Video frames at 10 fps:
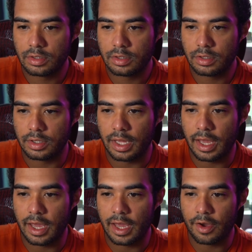
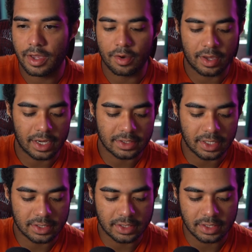Yeah, okay, I
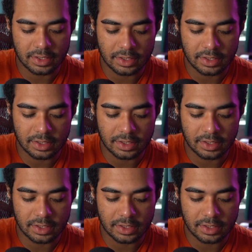see.